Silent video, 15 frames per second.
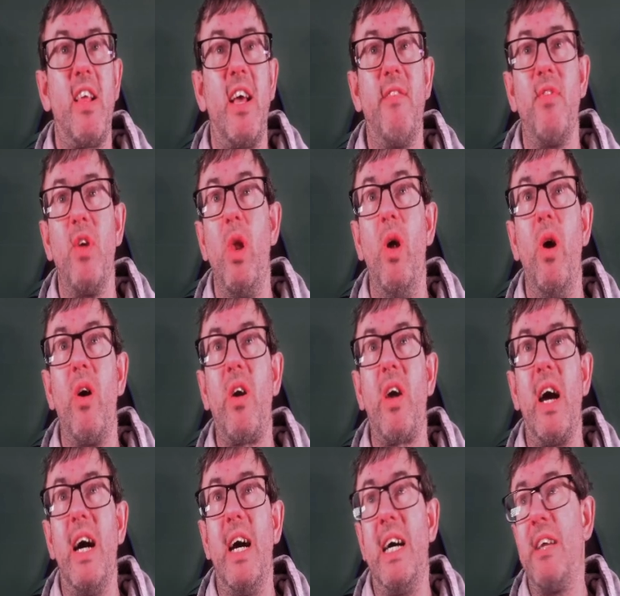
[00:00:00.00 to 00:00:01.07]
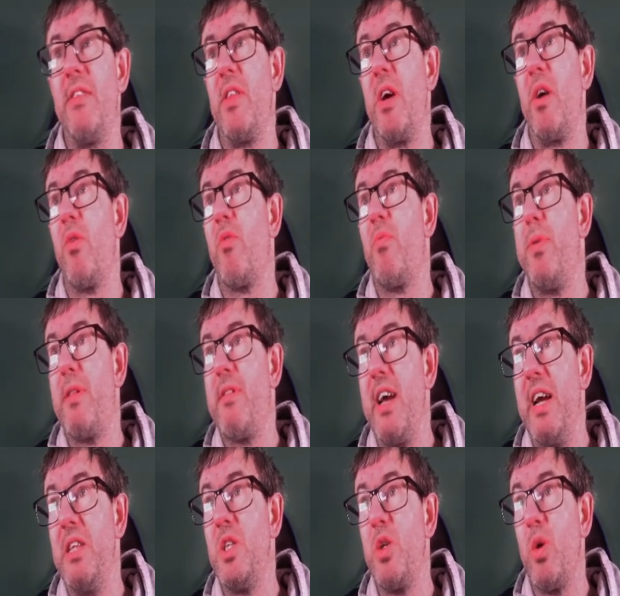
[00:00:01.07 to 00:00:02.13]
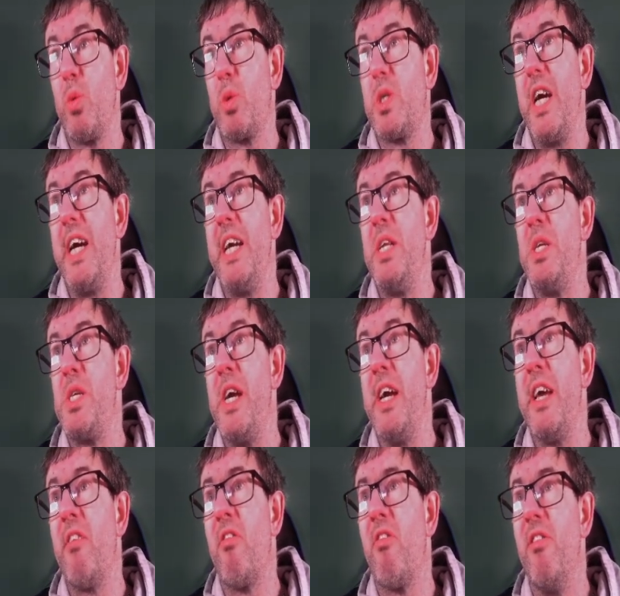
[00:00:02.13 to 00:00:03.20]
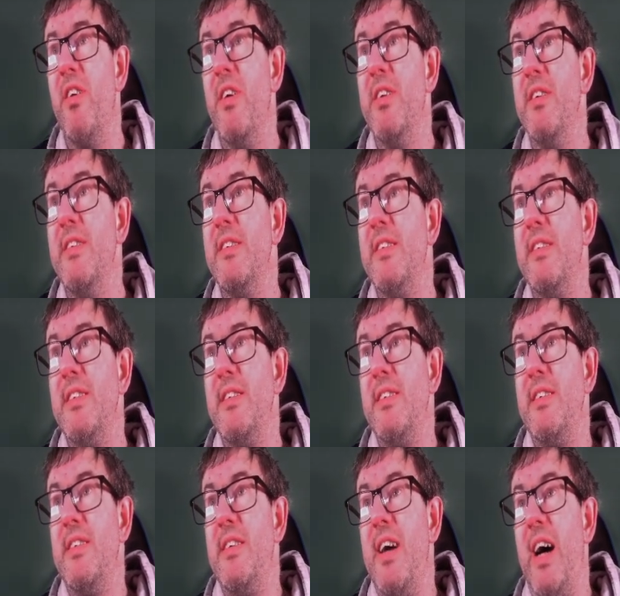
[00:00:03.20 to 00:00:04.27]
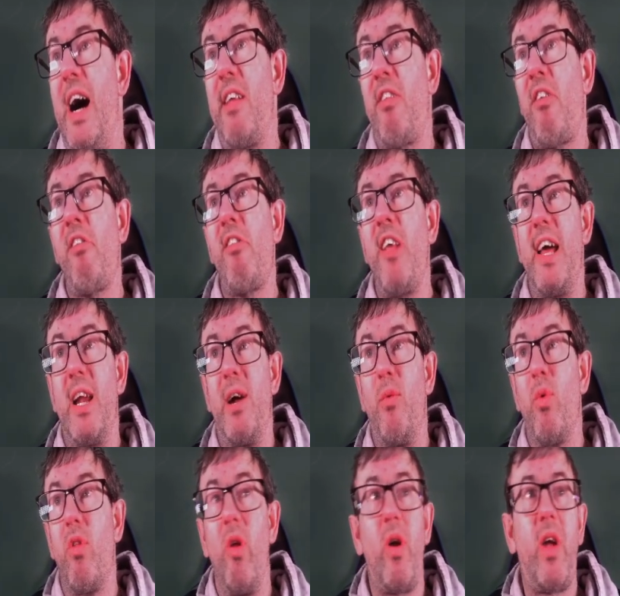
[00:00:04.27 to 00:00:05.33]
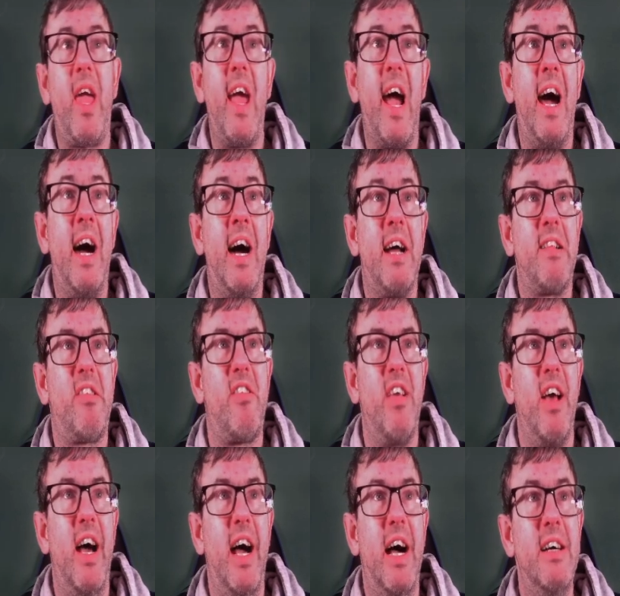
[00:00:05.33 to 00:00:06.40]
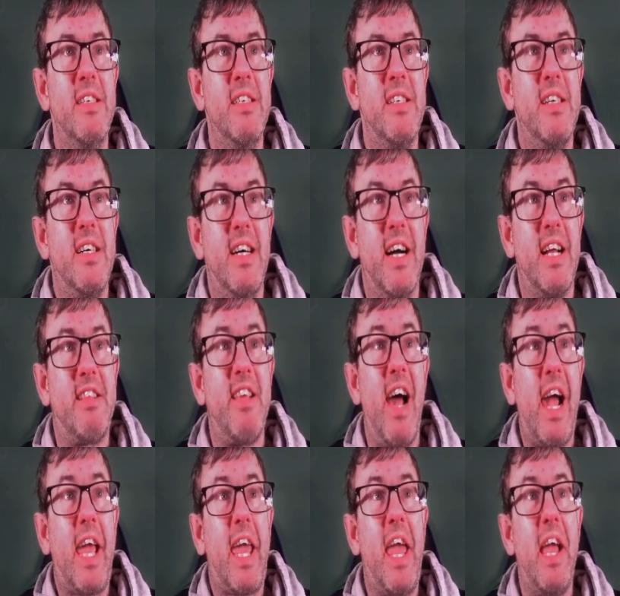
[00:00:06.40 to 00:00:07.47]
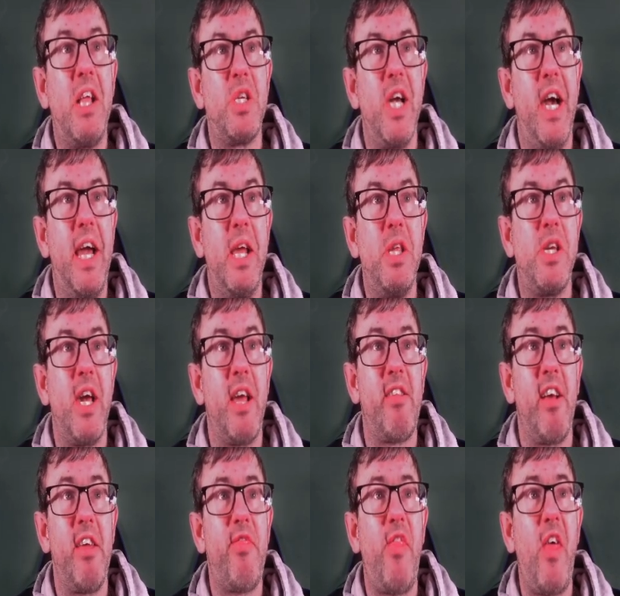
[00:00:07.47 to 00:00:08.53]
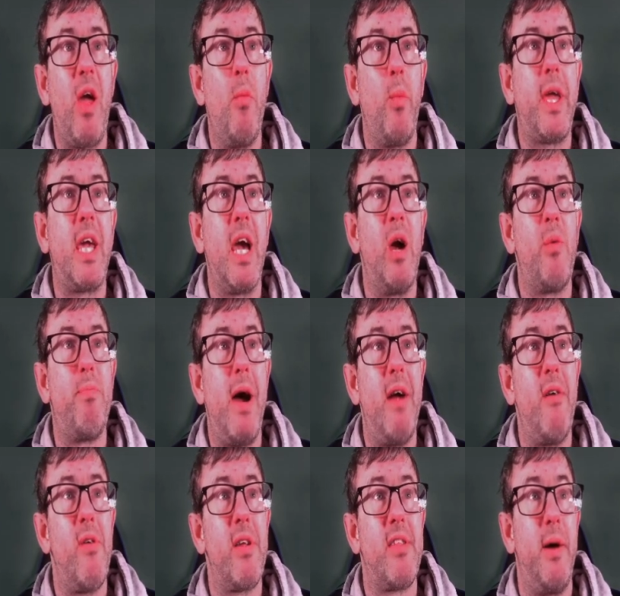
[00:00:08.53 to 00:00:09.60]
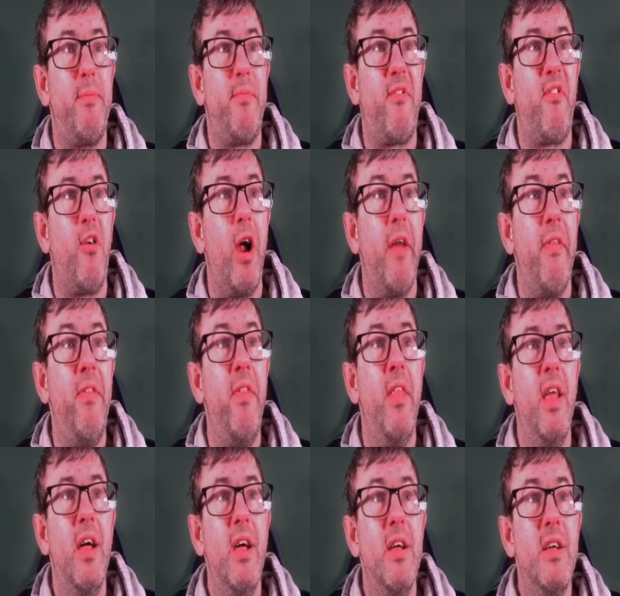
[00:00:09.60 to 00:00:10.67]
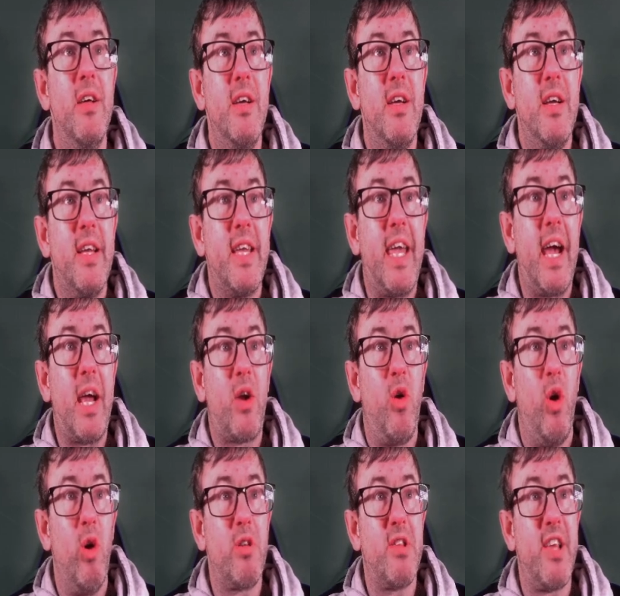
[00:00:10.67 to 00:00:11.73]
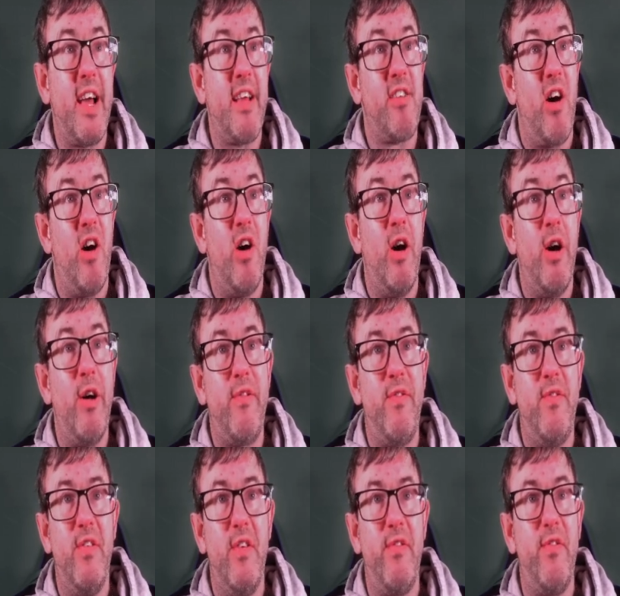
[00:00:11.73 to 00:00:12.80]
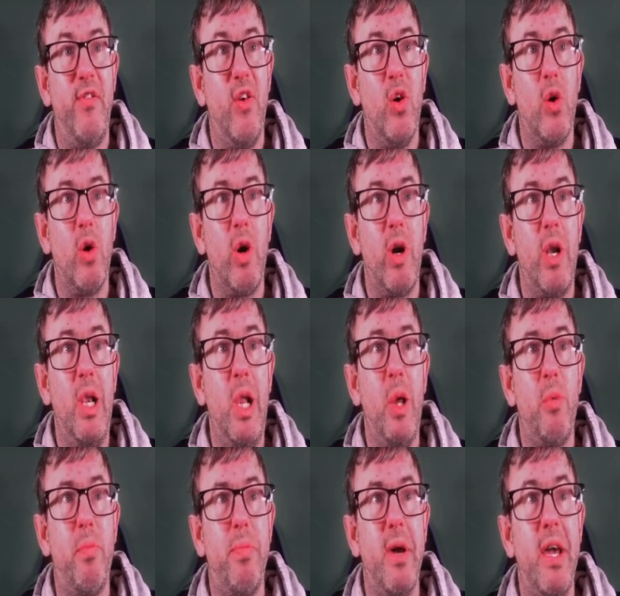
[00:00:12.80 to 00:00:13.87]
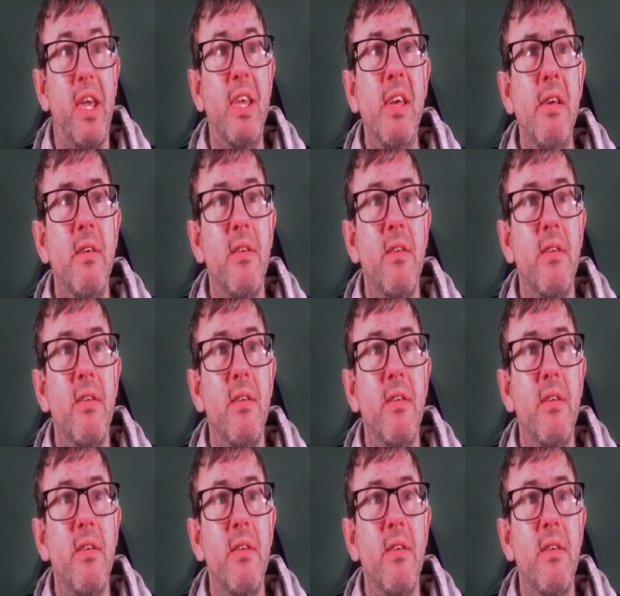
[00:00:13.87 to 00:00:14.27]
have a look at those potential changes. As I said, I was looking at attacking changes. I think we go Perez up front, get Cortez off for Loopy,